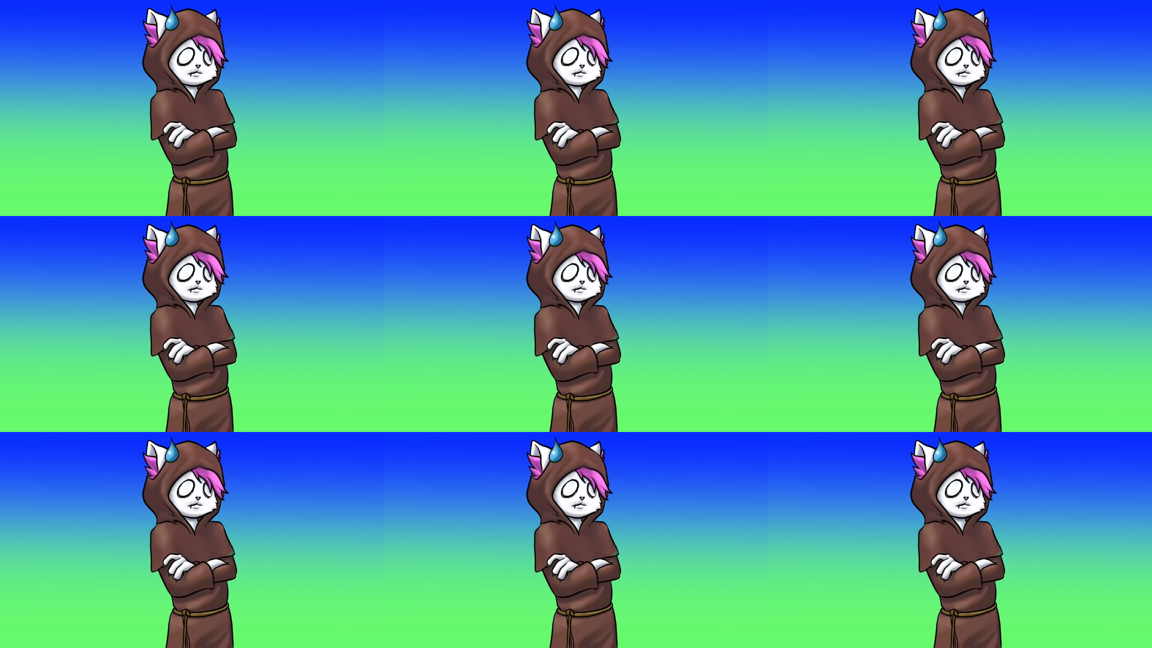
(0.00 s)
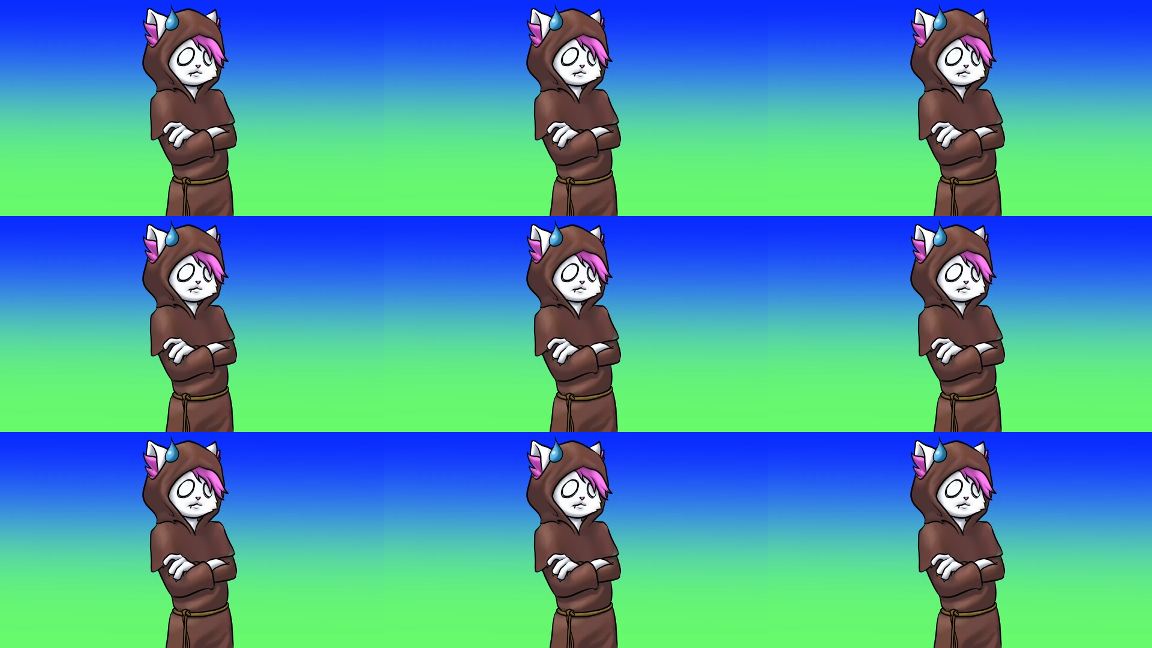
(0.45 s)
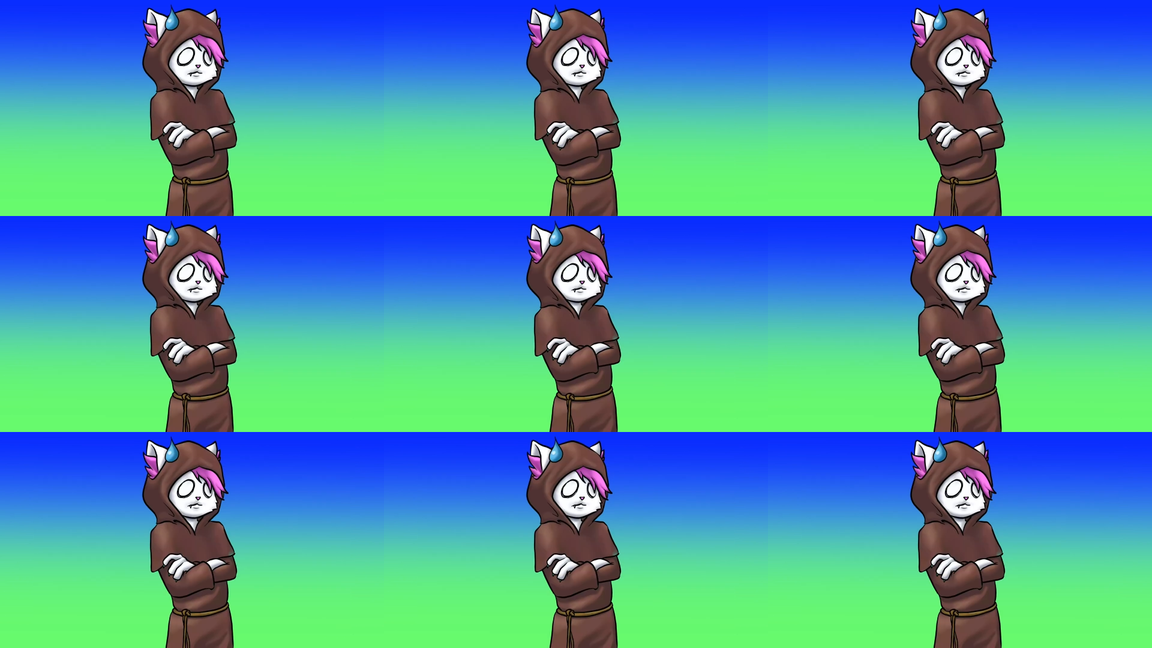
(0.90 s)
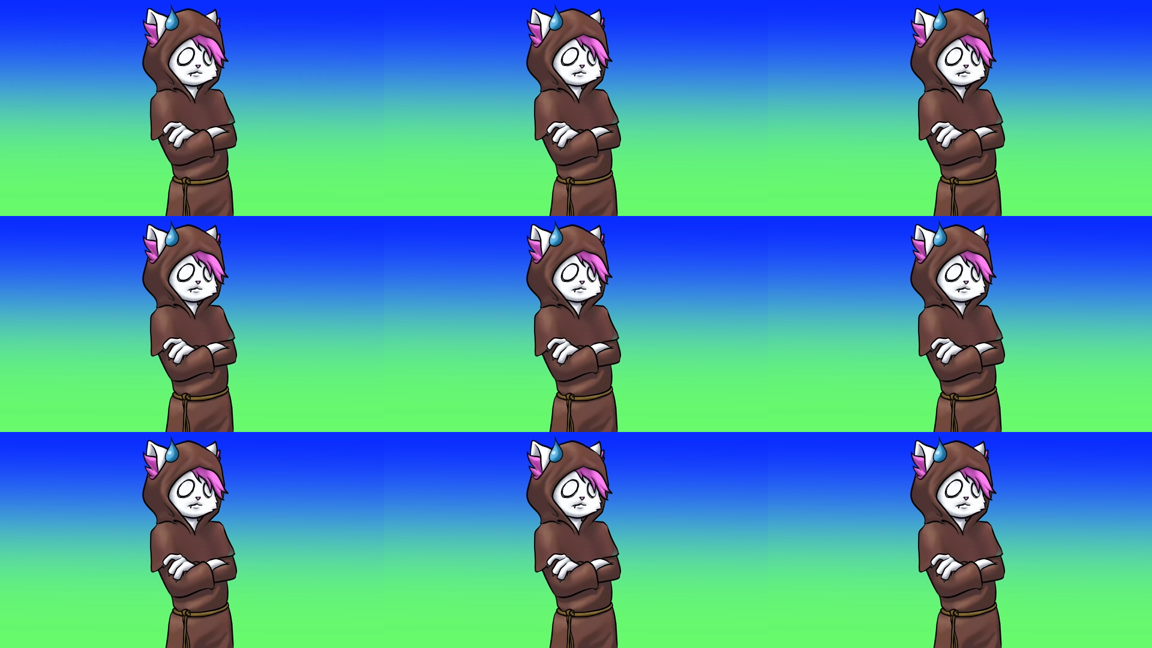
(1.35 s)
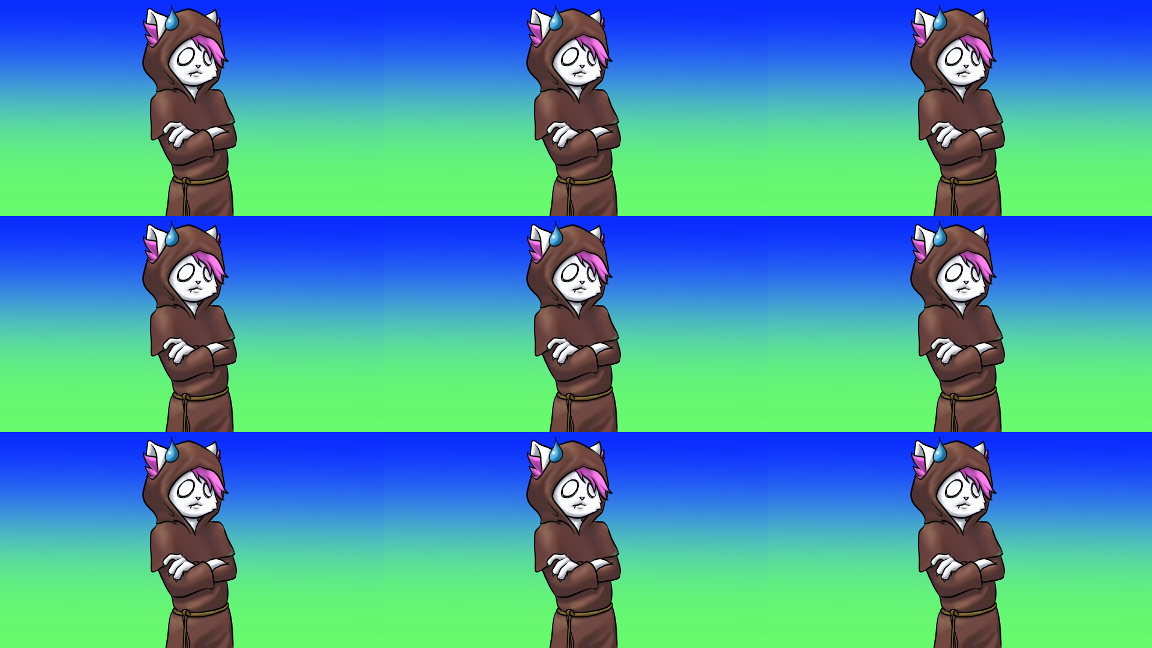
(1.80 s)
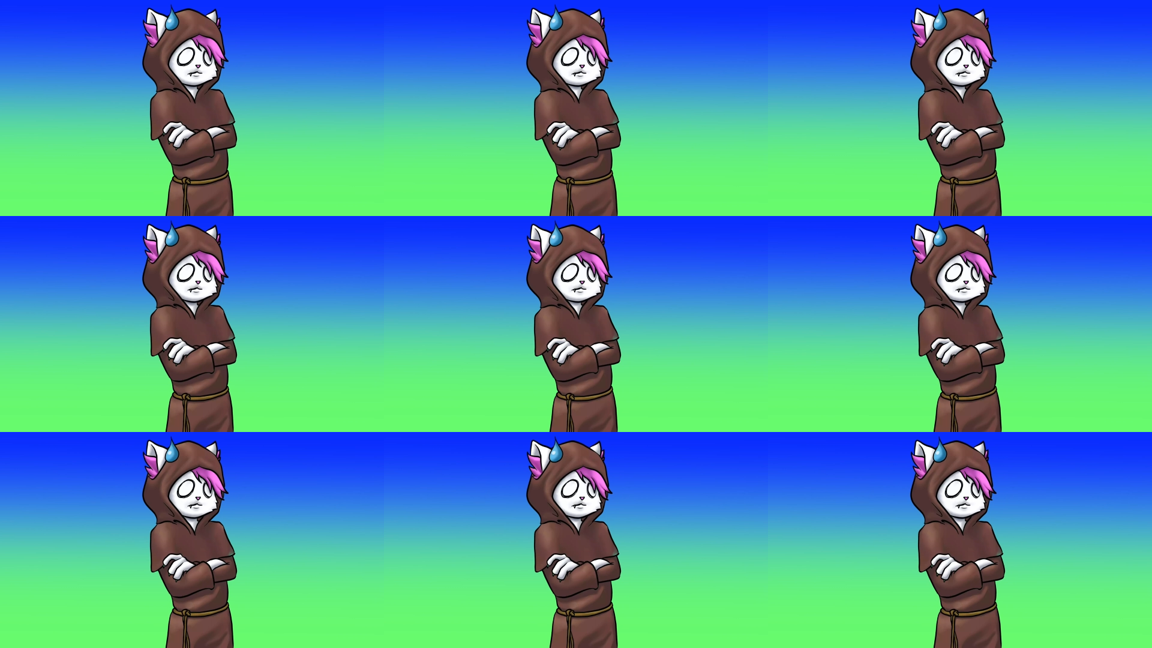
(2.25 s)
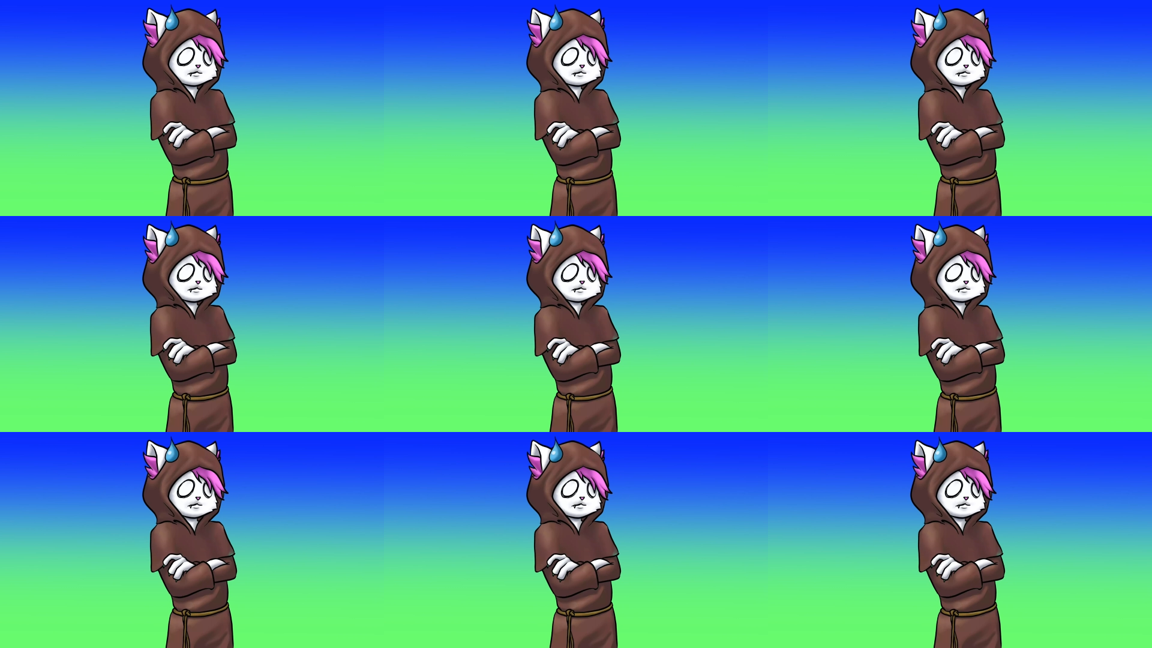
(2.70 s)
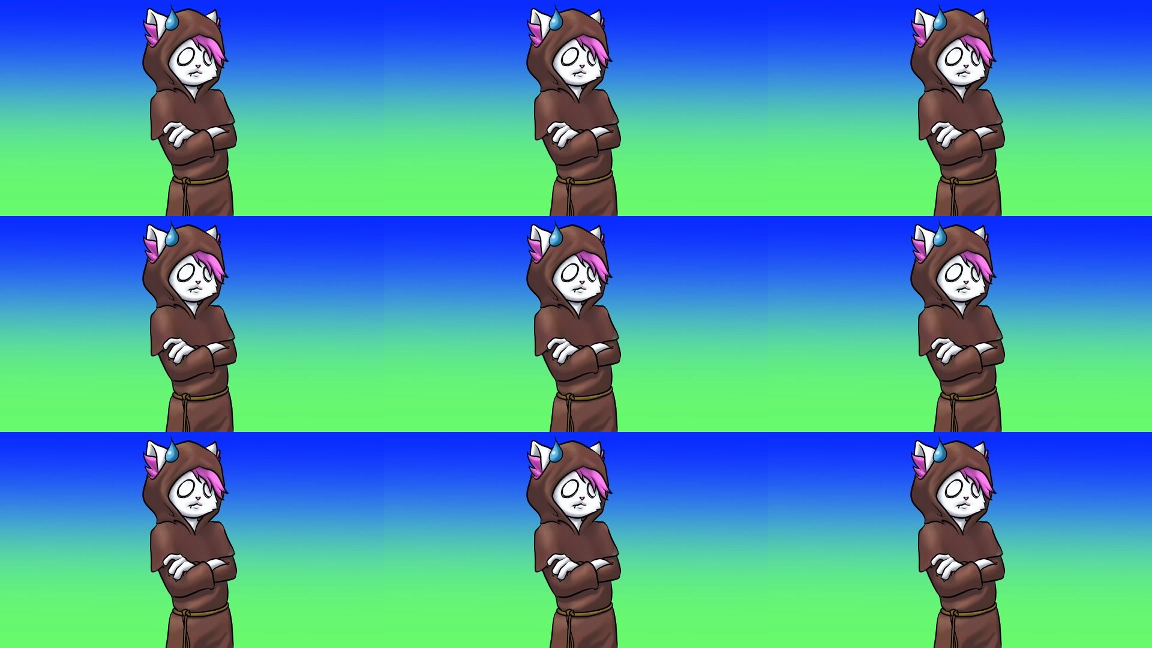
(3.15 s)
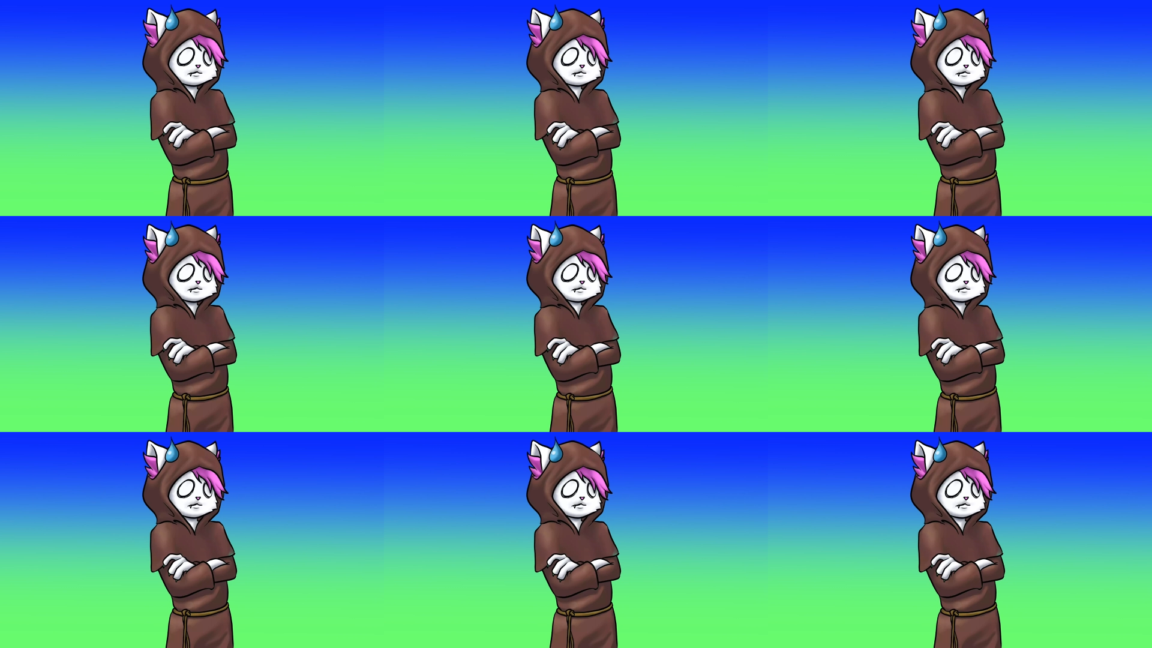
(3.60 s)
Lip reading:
Nobody's mouth can be seen.